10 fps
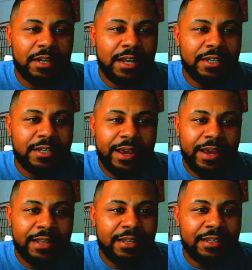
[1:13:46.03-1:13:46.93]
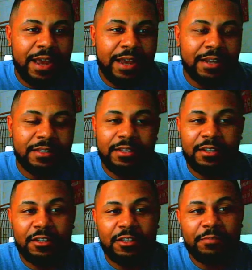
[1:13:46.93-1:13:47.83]
Dak. I think Dak is in a
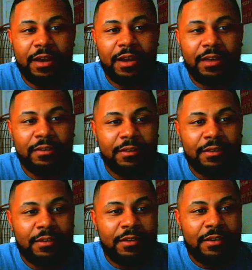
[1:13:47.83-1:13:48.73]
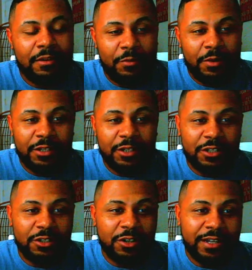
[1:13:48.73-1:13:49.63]
good spot. We're just
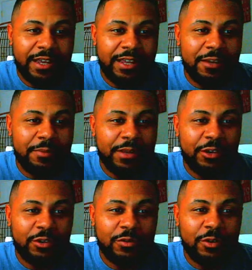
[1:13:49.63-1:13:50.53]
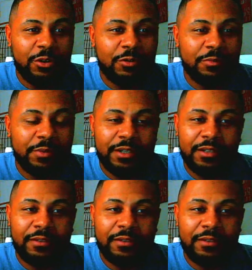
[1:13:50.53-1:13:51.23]
looking at him playing on the road, but